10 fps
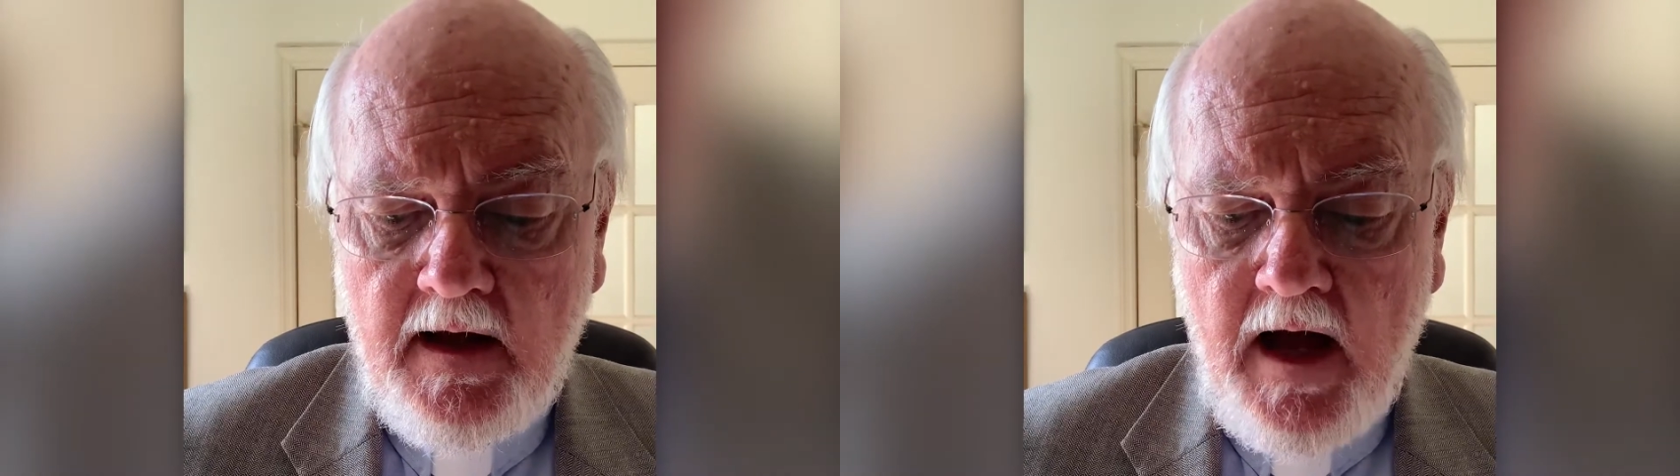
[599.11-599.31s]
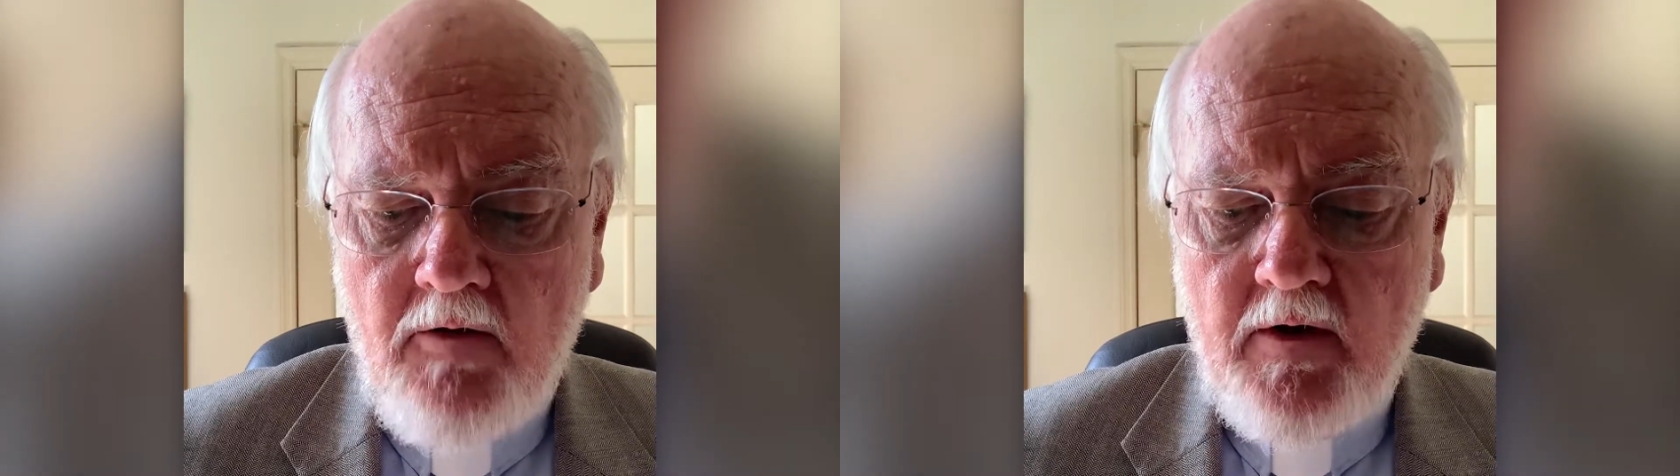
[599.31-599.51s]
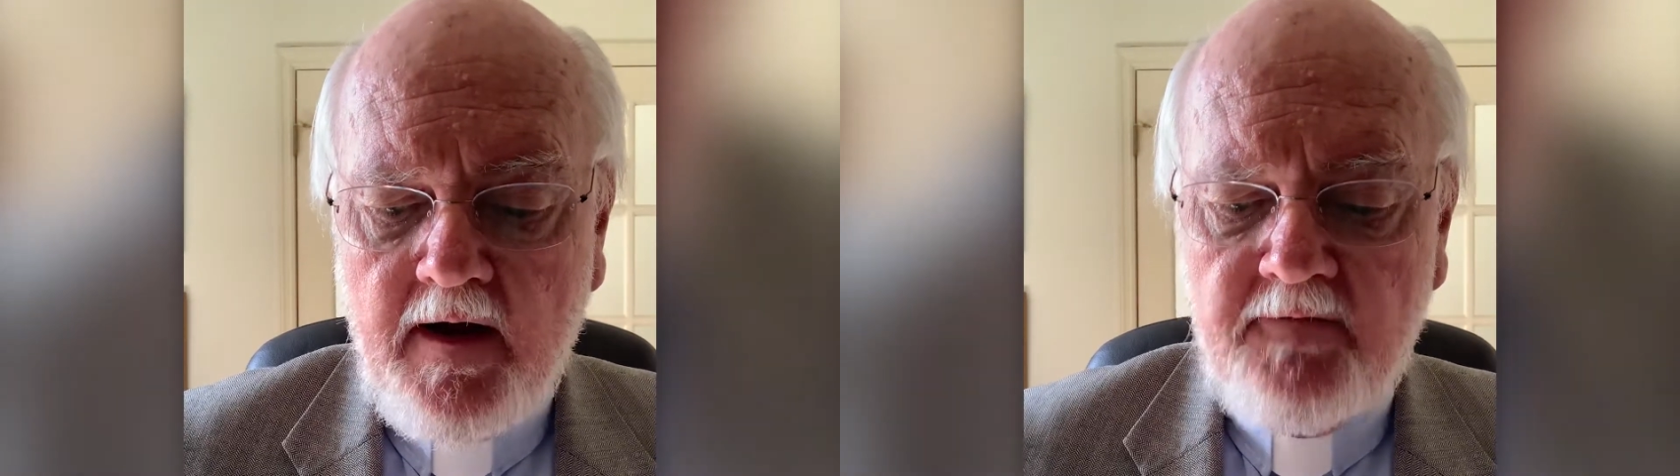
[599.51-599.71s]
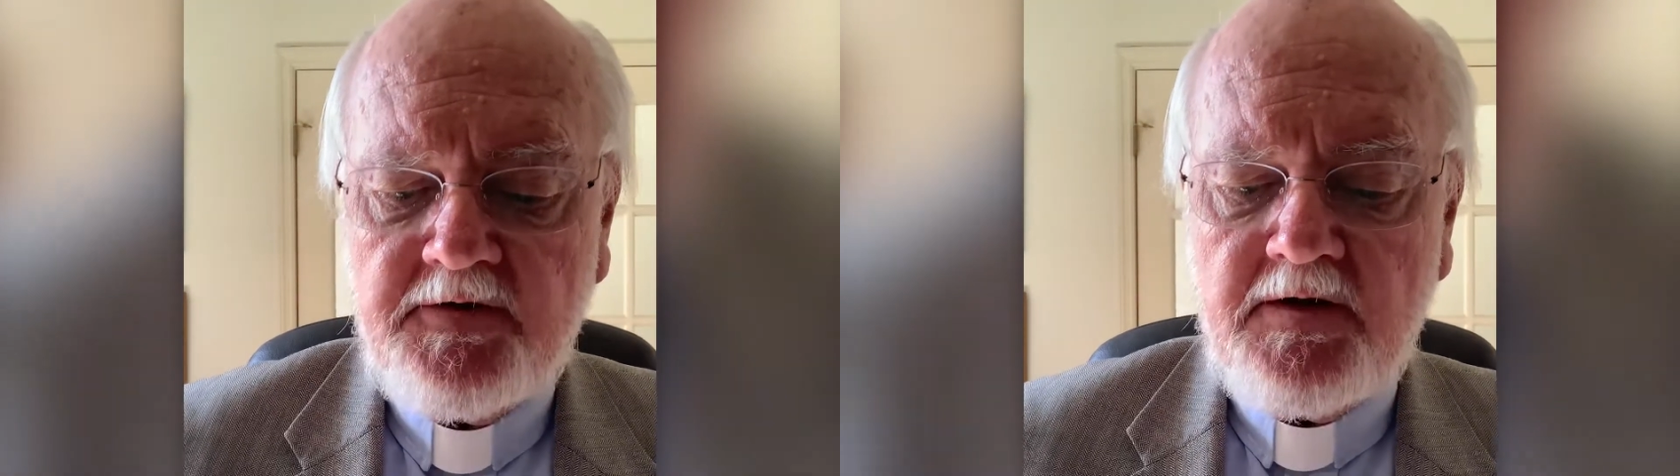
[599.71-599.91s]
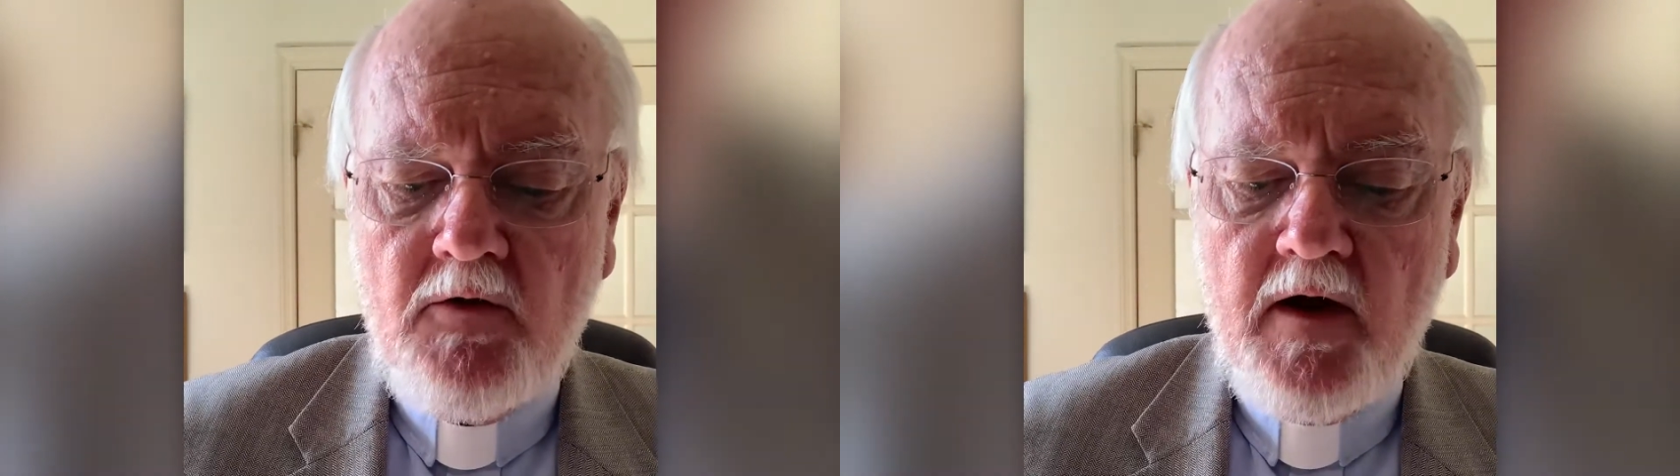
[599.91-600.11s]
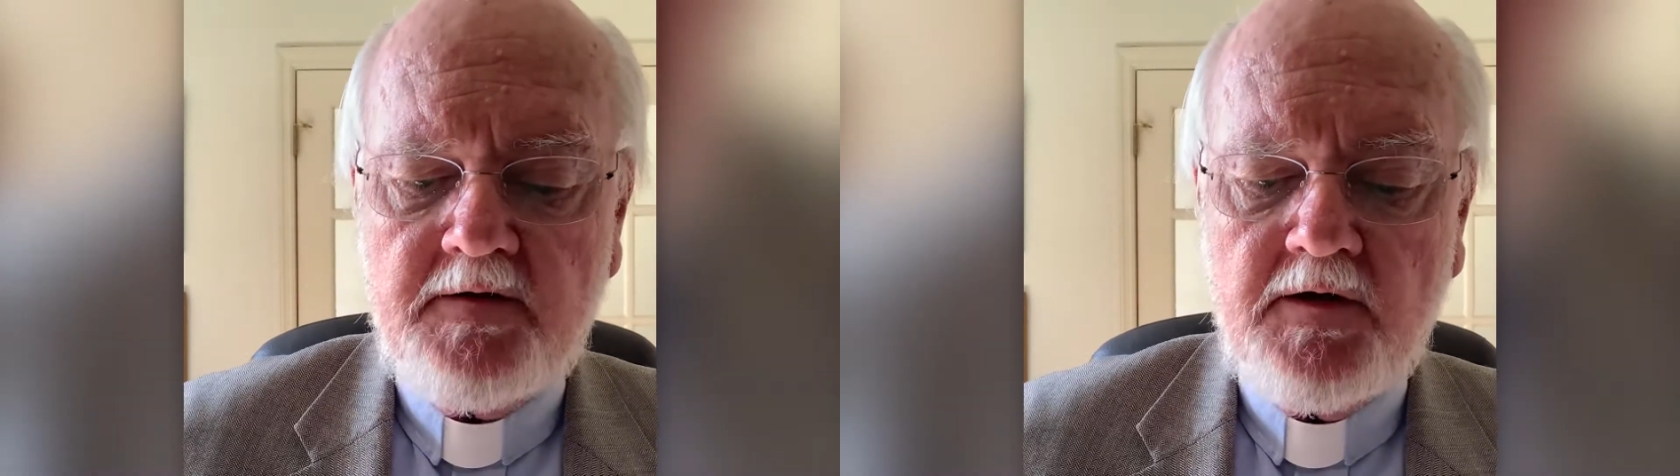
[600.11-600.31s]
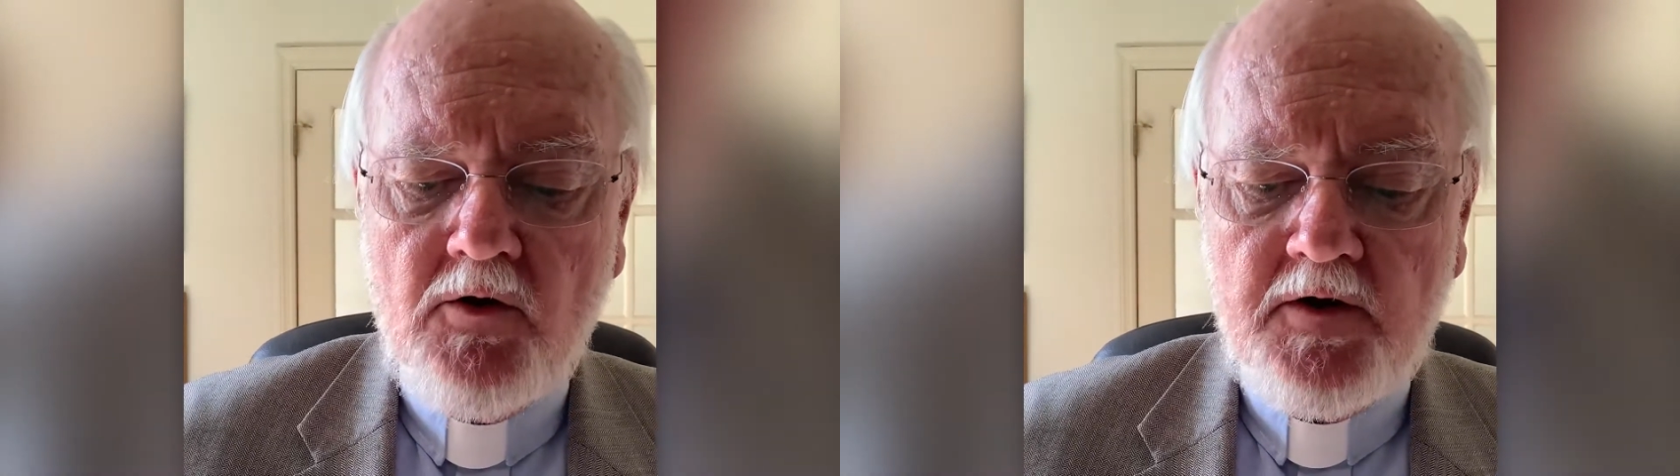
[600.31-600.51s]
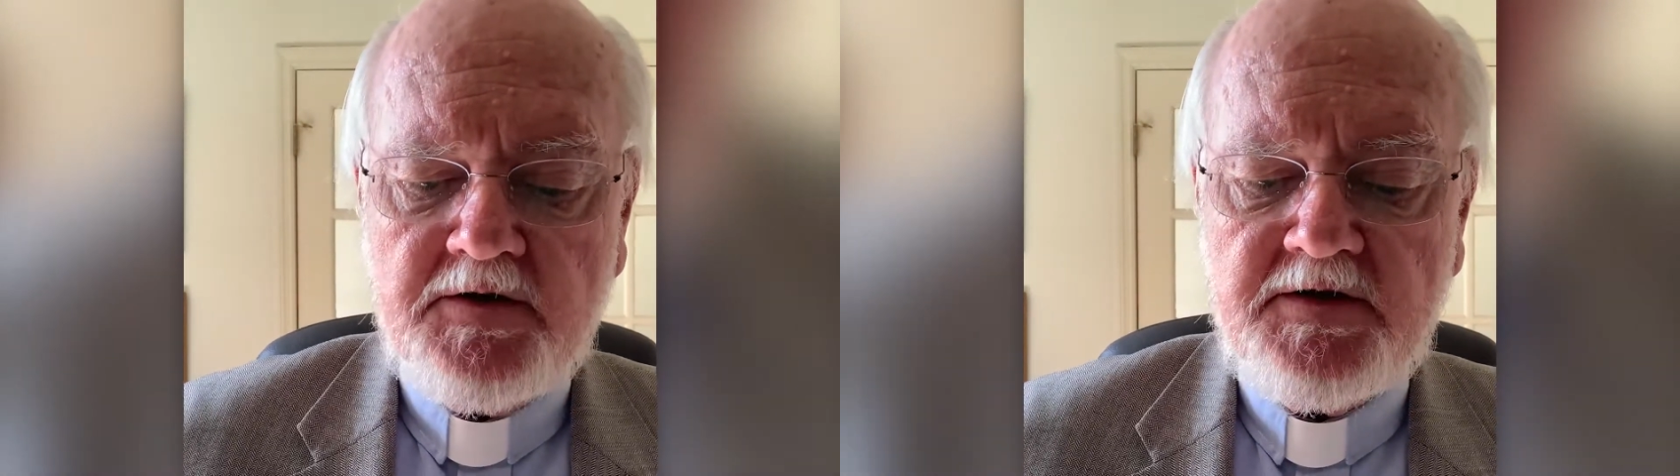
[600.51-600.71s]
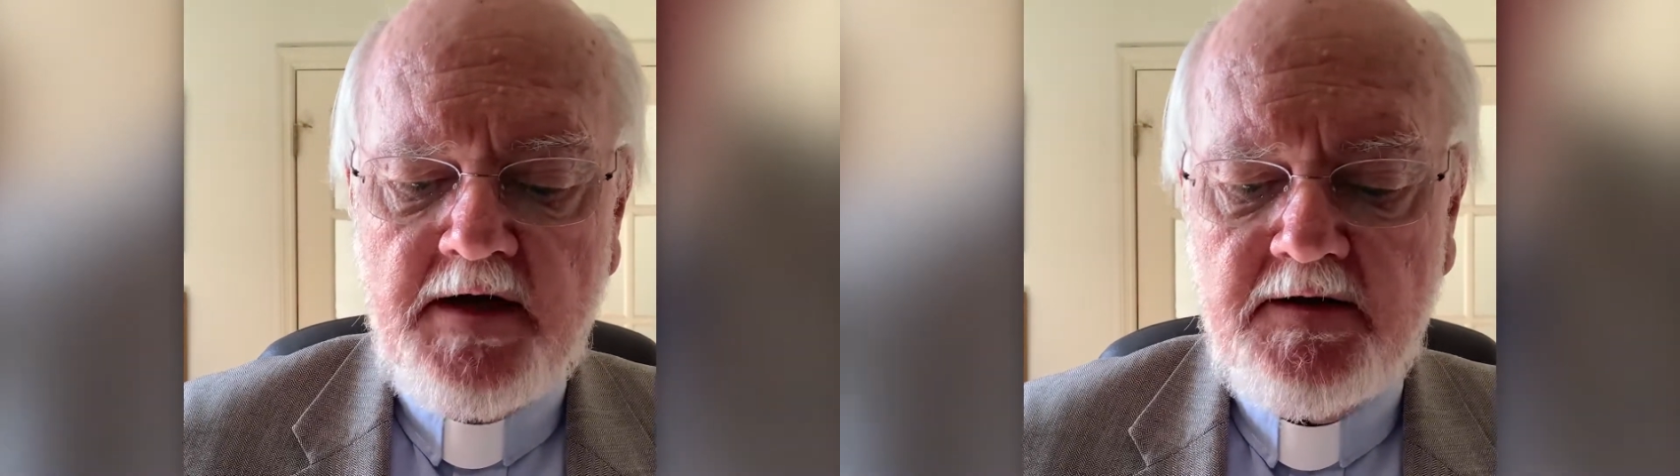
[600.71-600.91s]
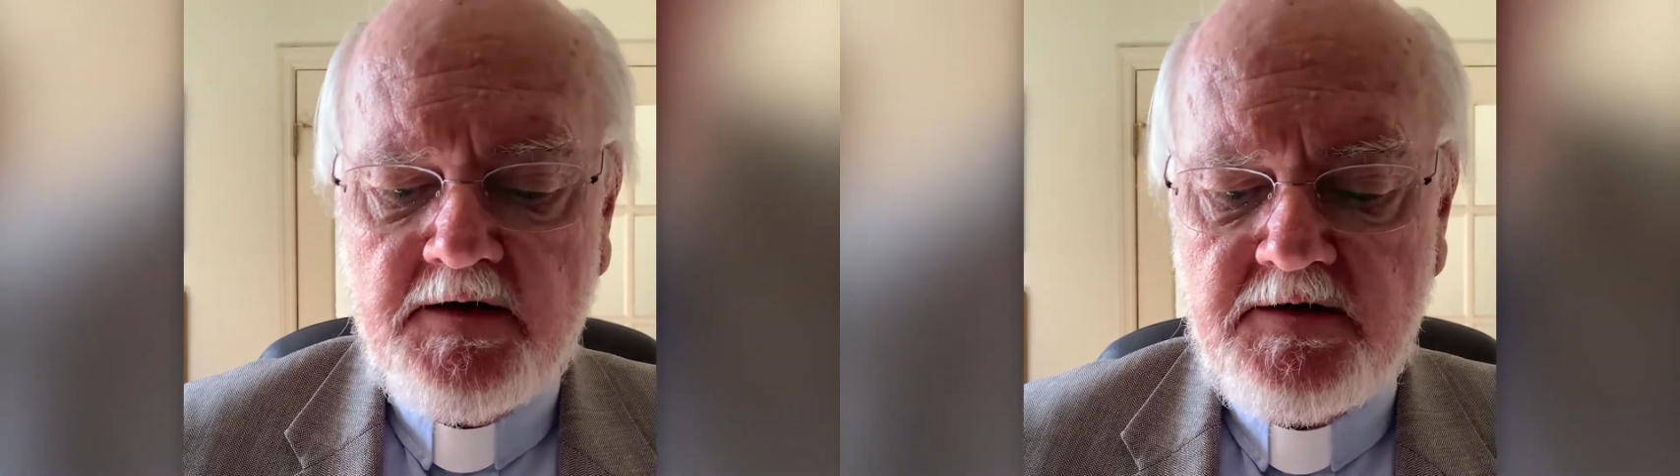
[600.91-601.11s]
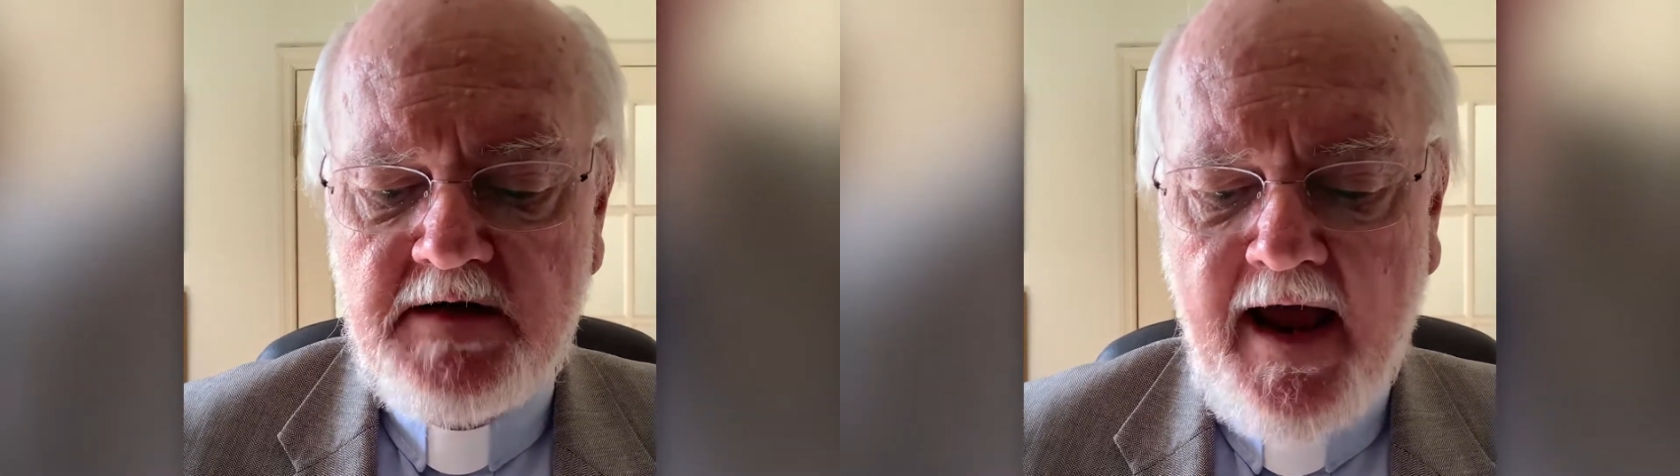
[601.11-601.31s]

I will give to you and to your descendants